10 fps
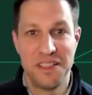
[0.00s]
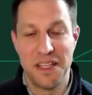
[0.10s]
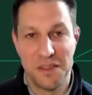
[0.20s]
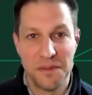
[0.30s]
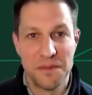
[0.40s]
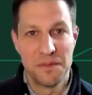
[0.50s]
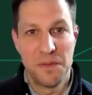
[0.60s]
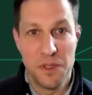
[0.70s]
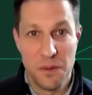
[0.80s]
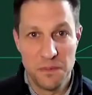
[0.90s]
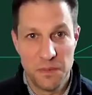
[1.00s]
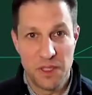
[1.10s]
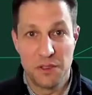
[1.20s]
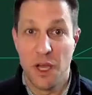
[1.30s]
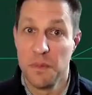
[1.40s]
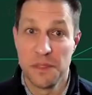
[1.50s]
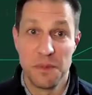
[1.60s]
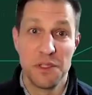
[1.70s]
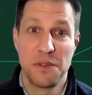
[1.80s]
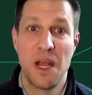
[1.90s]
And then, it taught me
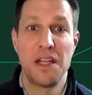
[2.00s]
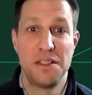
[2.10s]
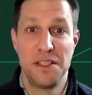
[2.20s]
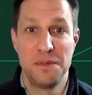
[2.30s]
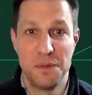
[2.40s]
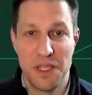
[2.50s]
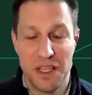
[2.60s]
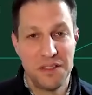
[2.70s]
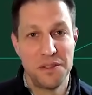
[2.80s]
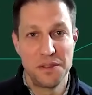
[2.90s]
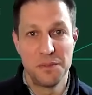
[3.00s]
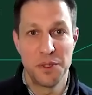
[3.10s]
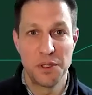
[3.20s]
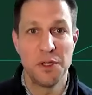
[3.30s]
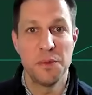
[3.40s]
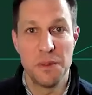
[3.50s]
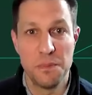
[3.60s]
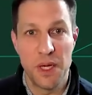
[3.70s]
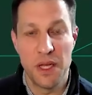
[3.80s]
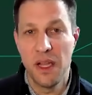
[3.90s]
some good strategies for when I took on
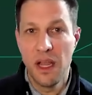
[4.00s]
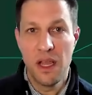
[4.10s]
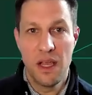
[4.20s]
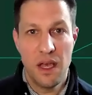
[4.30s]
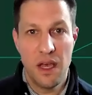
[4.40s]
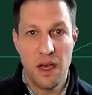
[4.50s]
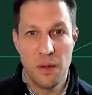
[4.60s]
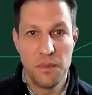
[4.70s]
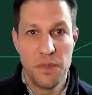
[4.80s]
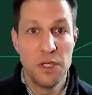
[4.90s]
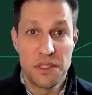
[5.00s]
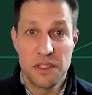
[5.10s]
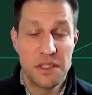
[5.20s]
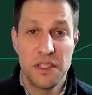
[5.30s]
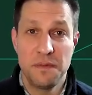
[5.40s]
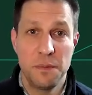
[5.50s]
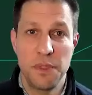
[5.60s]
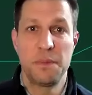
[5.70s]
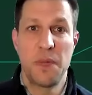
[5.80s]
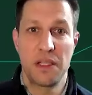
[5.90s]
procurement. But, it's just a
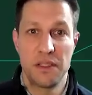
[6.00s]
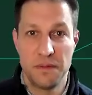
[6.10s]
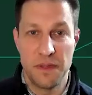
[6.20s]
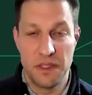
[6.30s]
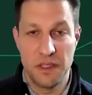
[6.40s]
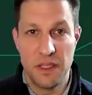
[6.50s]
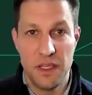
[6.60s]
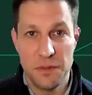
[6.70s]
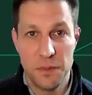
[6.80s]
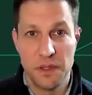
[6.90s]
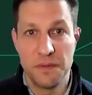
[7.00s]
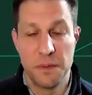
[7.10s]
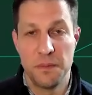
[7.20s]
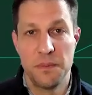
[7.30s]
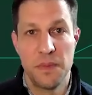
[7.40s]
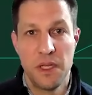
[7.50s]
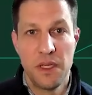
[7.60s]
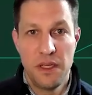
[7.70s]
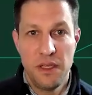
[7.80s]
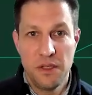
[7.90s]
different perspective. And each one of them,
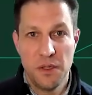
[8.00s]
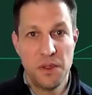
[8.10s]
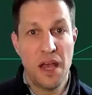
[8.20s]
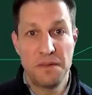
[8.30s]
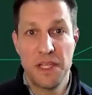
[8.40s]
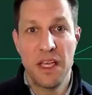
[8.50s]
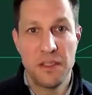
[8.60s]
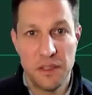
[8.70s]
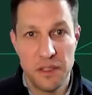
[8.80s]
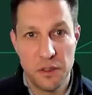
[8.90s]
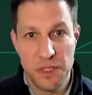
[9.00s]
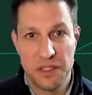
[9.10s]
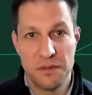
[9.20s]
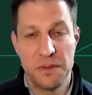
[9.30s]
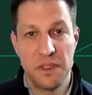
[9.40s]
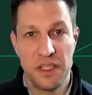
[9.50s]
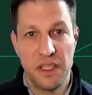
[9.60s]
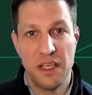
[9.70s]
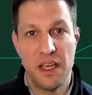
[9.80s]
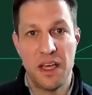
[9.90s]
you have to handle a little bit
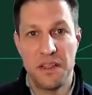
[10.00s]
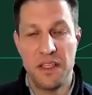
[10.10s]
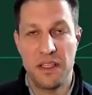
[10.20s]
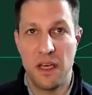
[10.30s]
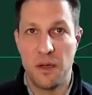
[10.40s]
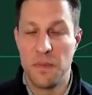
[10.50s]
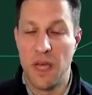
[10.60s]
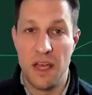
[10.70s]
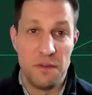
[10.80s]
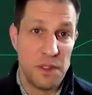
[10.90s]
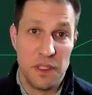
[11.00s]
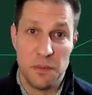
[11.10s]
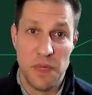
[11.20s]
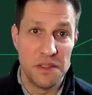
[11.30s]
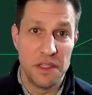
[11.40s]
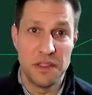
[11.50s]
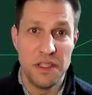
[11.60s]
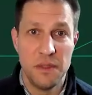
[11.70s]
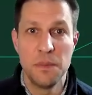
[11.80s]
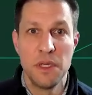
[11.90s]
differently. I think I have a really amazing
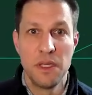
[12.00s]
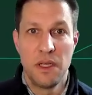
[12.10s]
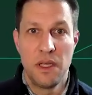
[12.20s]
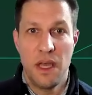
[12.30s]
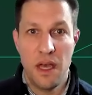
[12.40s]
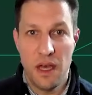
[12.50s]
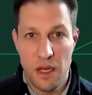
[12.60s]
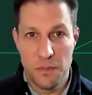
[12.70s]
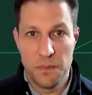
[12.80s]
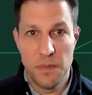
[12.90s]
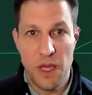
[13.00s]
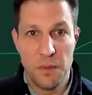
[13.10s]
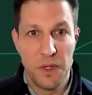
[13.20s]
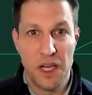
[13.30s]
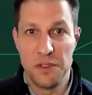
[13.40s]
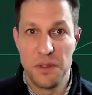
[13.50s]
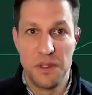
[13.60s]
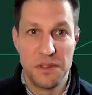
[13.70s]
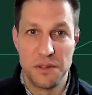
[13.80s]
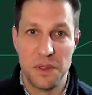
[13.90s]
team. And when I
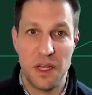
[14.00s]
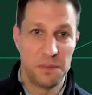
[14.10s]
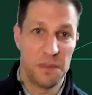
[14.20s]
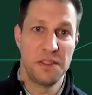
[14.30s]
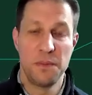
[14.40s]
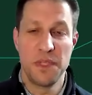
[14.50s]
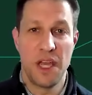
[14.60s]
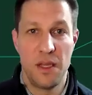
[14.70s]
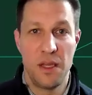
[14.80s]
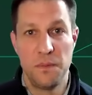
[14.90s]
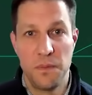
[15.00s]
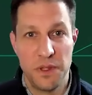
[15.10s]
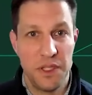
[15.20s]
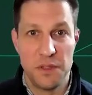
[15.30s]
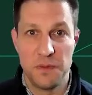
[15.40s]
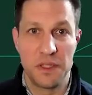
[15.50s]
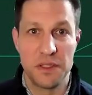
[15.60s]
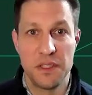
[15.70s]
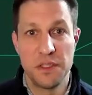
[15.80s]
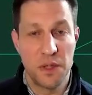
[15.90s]
joined at Zuora, I spent some time with each
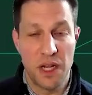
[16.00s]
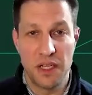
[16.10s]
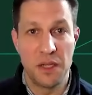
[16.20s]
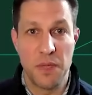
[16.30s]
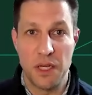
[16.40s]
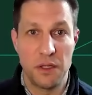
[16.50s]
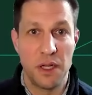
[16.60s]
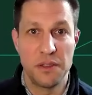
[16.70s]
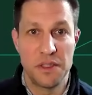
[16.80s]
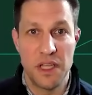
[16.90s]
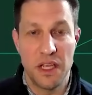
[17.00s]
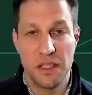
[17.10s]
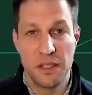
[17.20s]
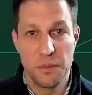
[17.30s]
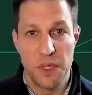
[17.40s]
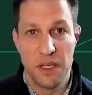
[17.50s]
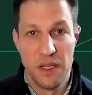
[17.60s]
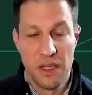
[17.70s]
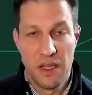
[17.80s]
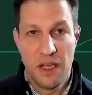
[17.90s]
function to try to get a better understanding.
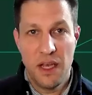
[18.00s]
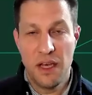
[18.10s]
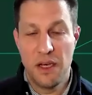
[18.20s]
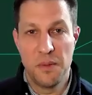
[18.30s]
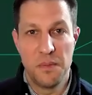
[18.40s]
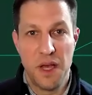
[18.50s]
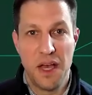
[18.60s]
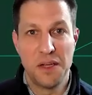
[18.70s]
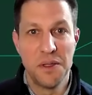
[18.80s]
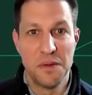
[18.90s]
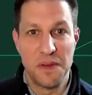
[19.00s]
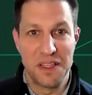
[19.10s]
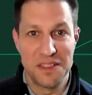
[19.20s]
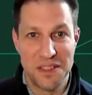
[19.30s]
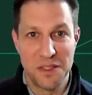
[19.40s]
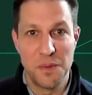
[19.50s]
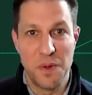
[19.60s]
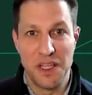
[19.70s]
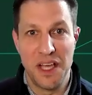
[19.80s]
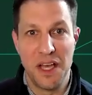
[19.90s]
But I don't know if I can
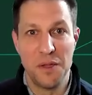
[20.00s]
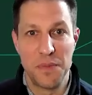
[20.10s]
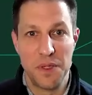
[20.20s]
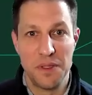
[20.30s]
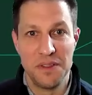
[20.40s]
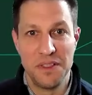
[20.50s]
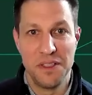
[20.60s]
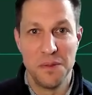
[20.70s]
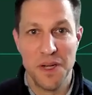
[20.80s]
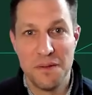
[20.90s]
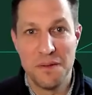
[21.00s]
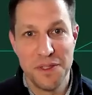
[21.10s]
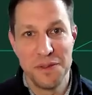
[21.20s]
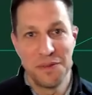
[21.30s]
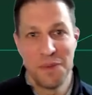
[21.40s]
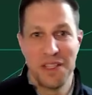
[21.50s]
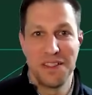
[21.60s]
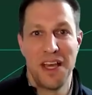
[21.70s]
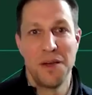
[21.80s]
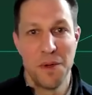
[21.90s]
single one out, but wherever you
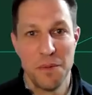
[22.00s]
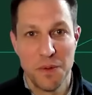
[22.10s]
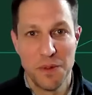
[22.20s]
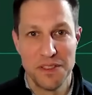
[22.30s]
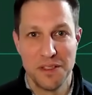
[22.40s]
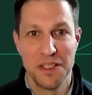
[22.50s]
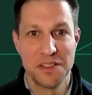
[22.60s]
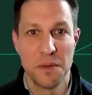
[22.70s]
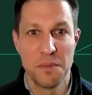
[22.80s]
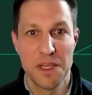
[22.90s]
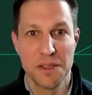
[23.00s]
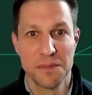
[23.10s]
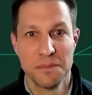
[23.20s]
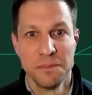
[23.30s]
spend time, I'm always learning something.